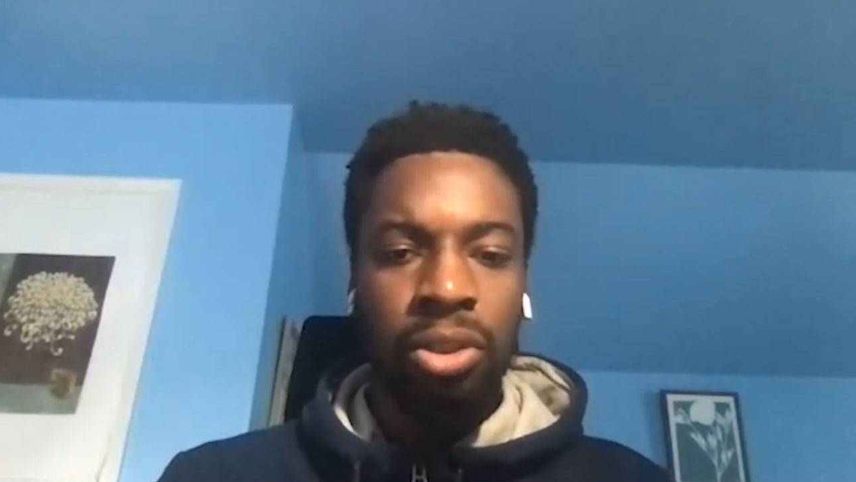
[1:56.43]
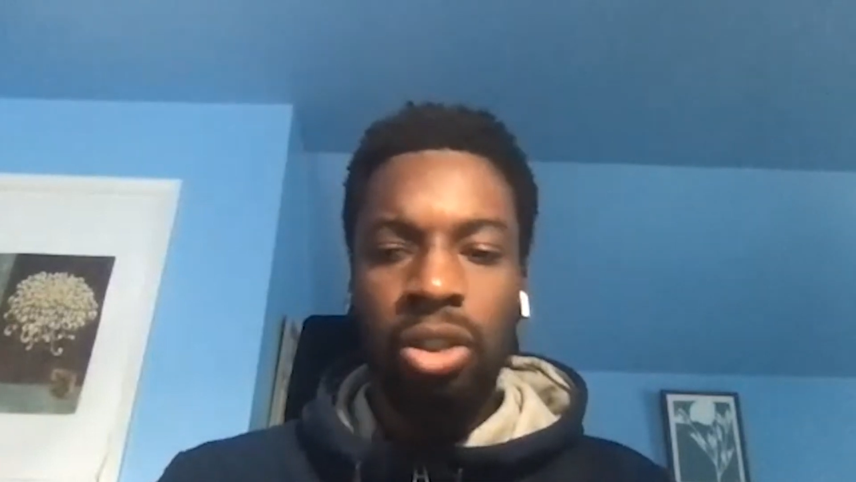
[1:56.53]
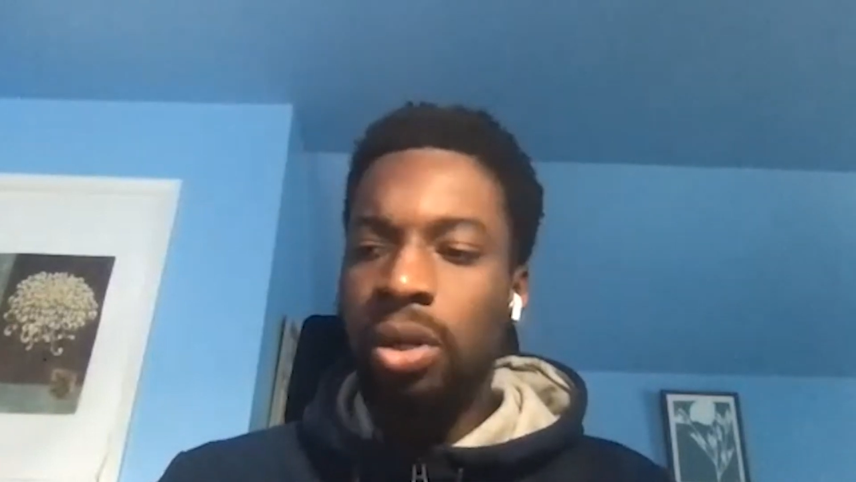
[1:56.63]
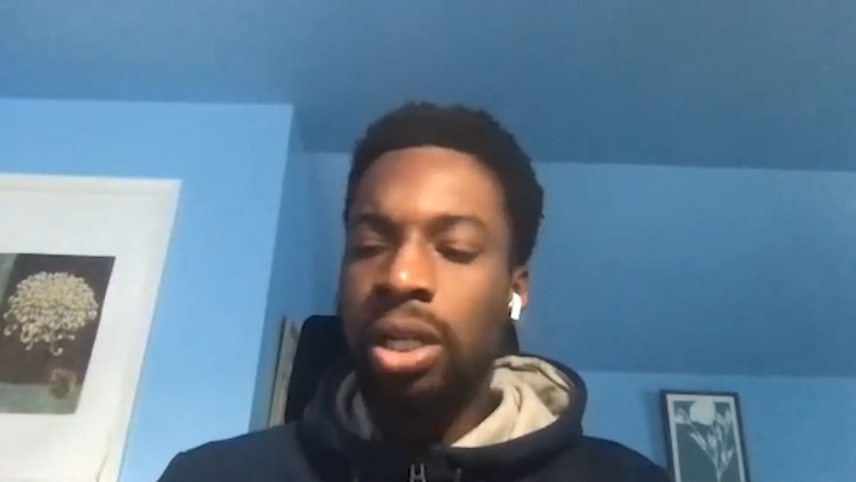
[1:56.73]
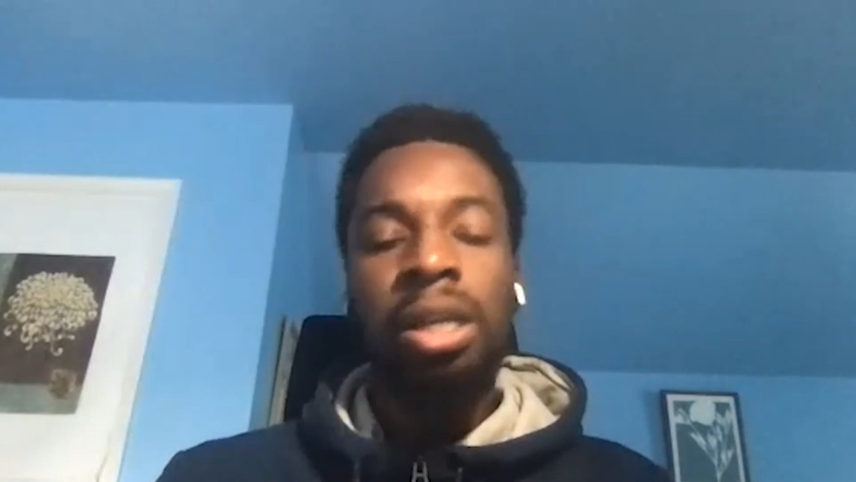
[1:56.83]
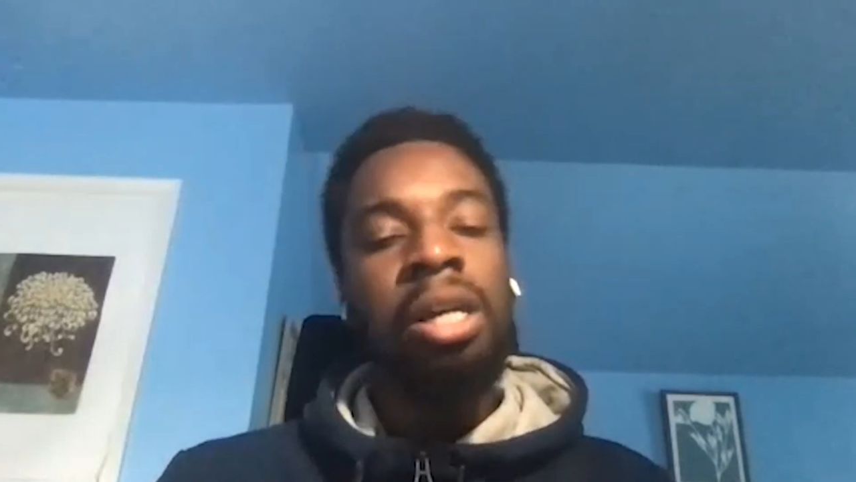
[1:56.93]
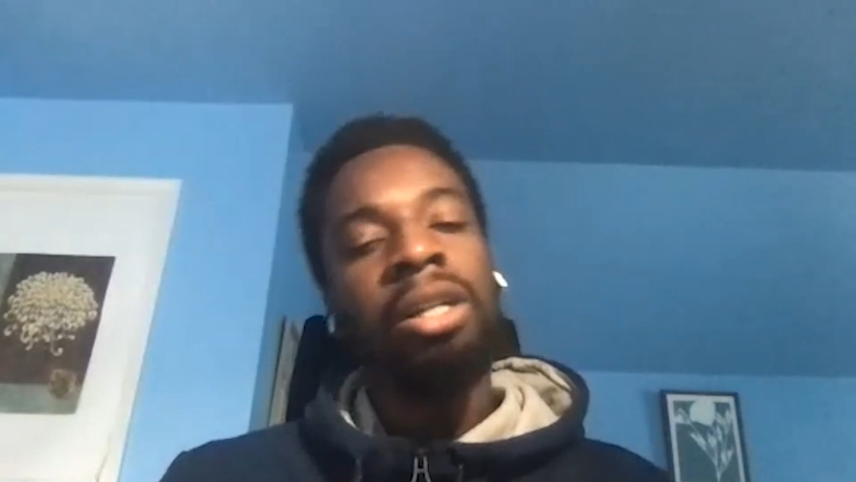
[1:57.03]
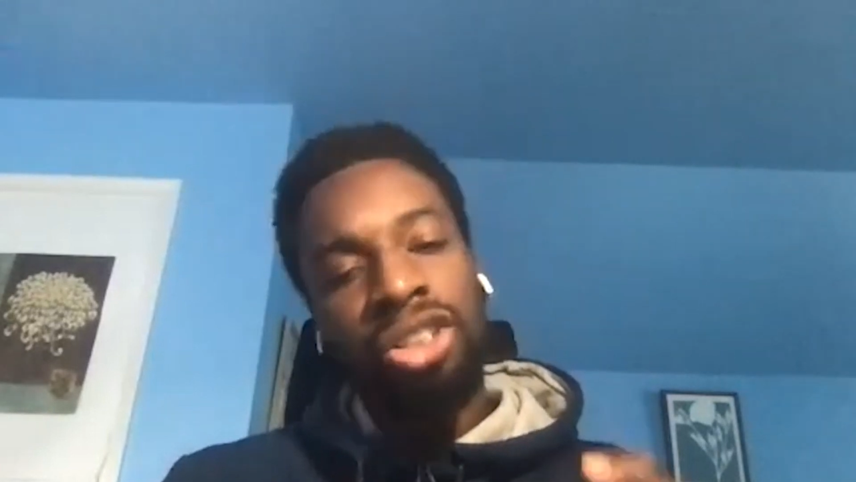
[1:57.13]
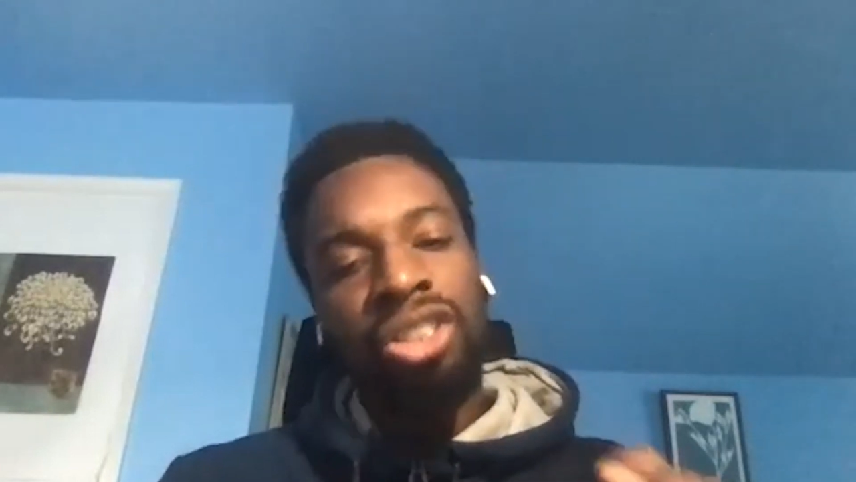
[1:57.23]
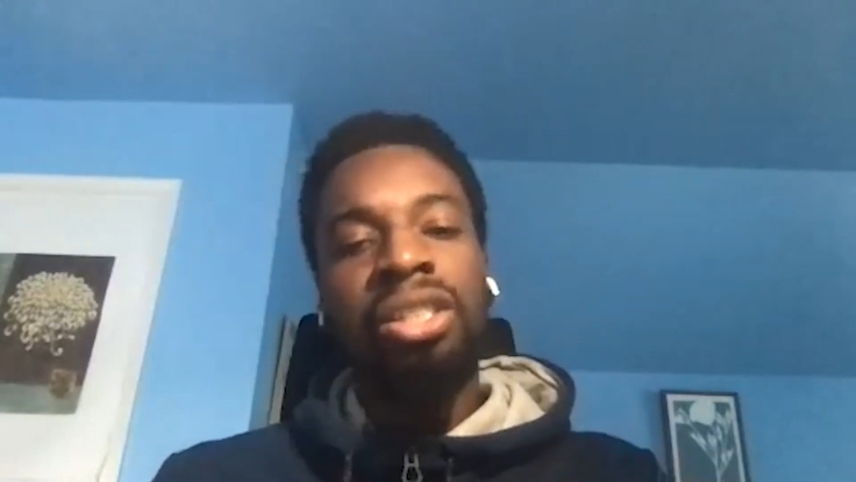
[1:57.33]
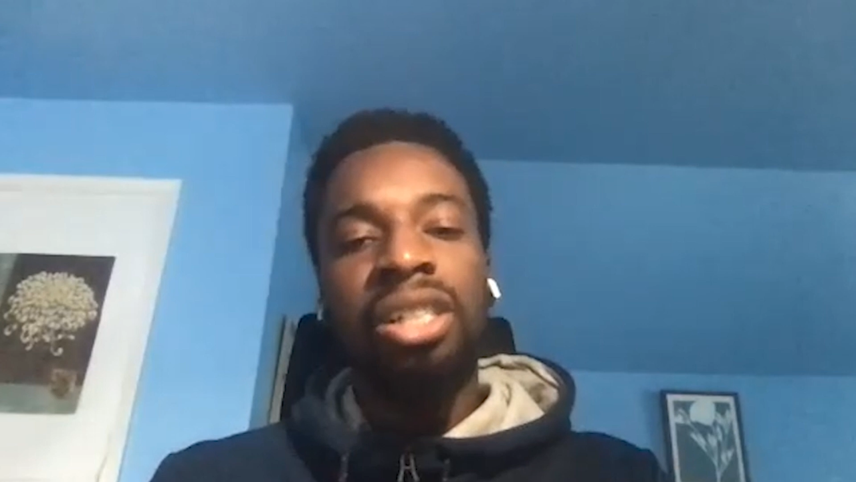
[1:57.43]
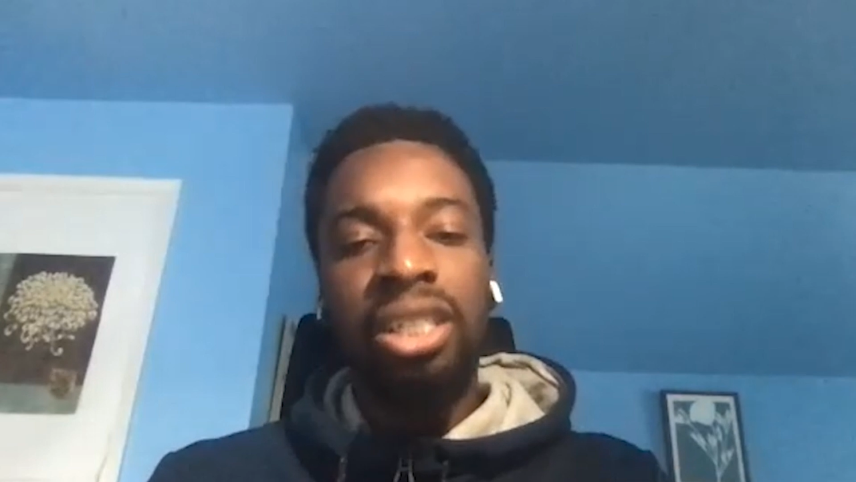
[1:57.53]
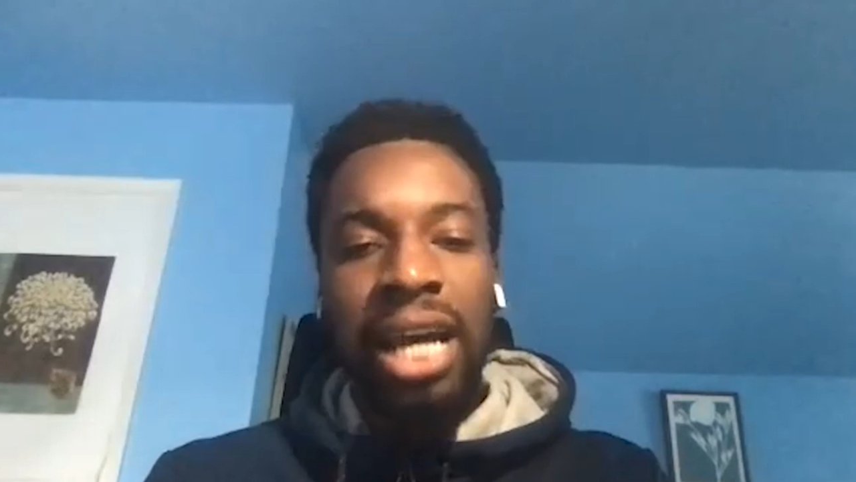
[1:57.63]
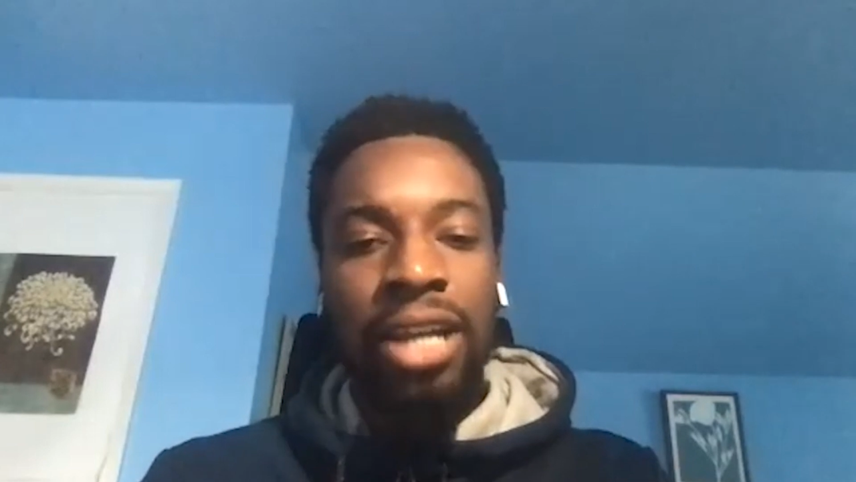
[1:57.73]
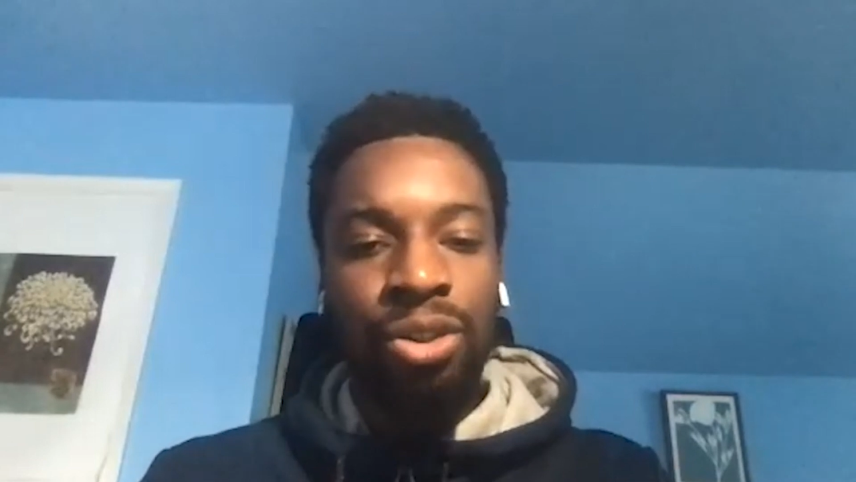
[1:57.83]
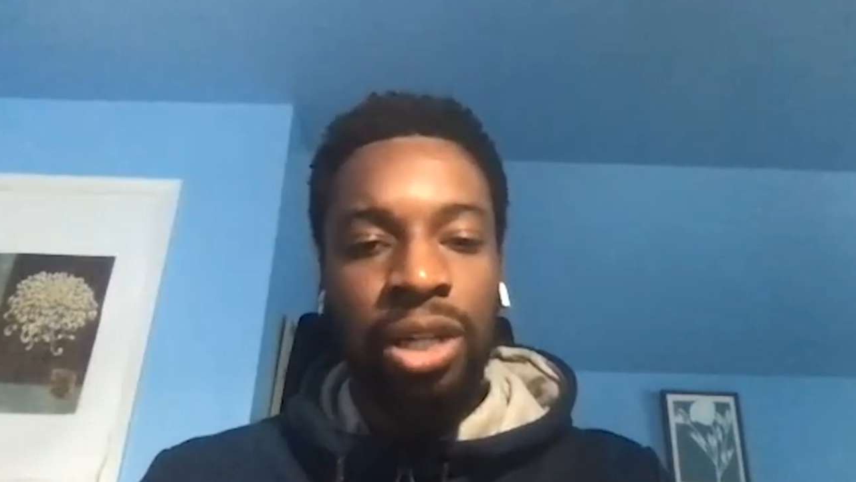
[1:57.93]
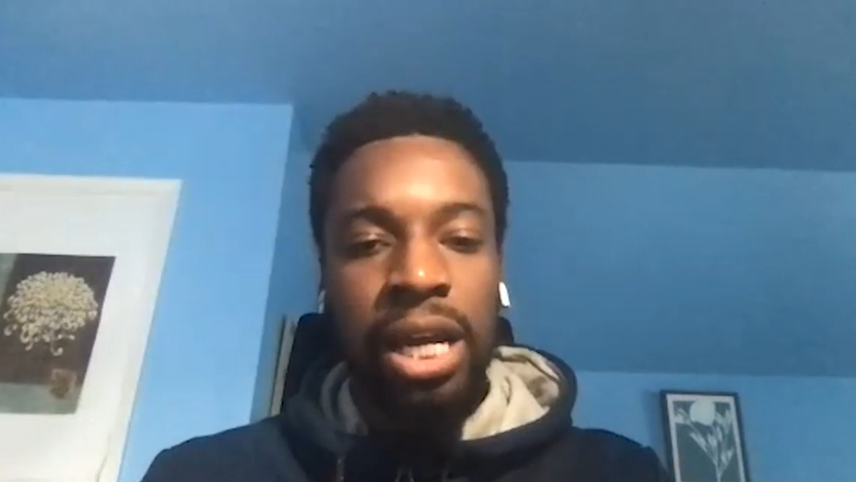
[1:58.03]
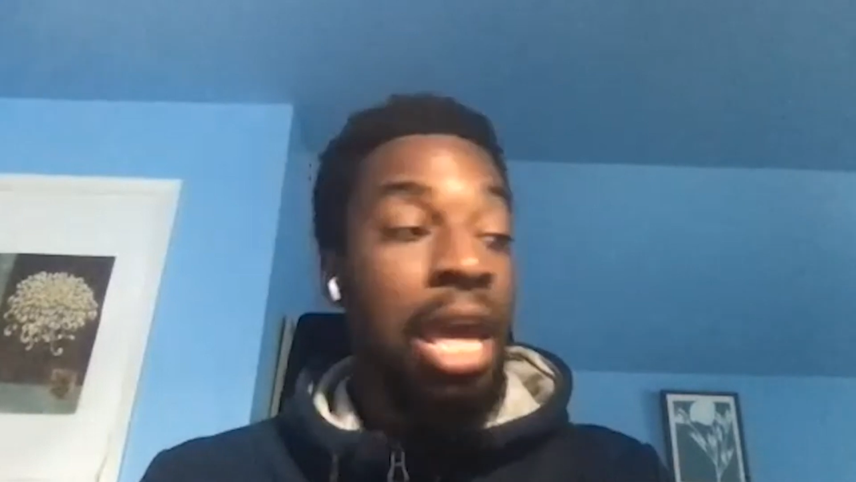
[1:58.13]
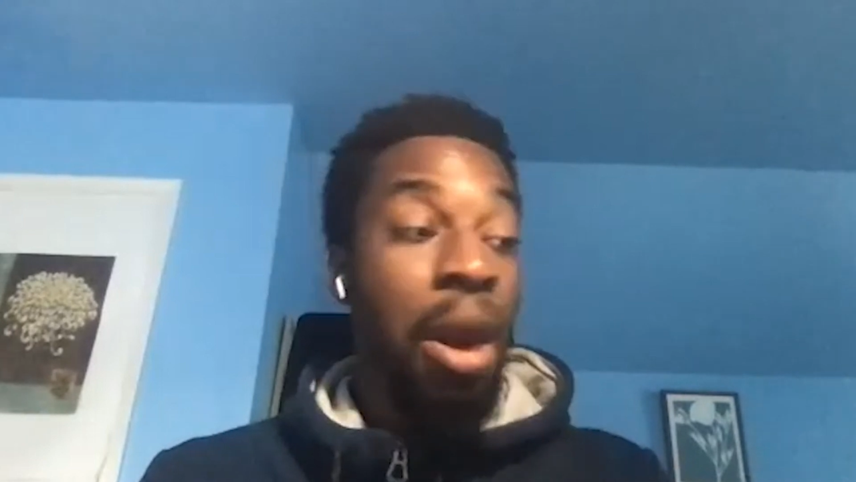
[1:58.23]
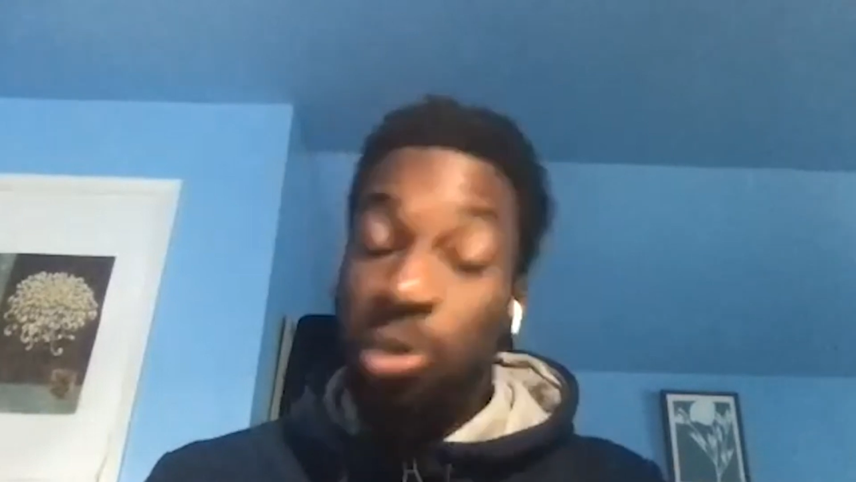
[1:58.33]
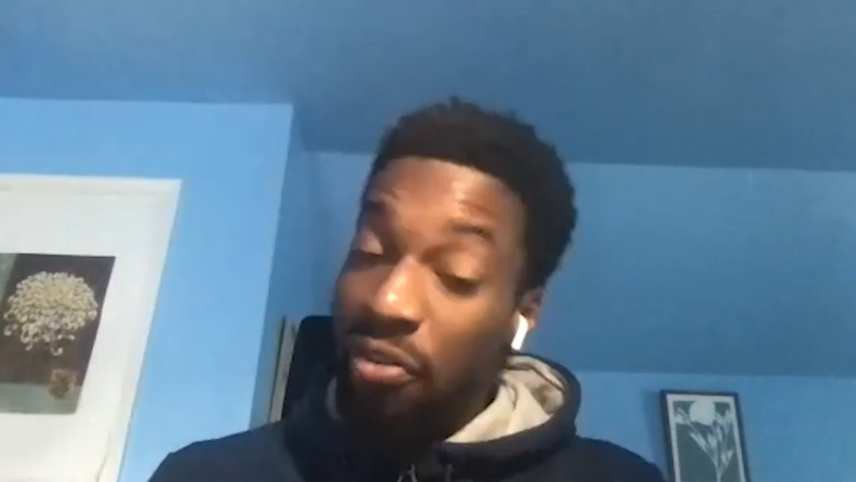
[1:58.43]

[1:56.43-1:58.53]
You know what? Just stick to the diet you got.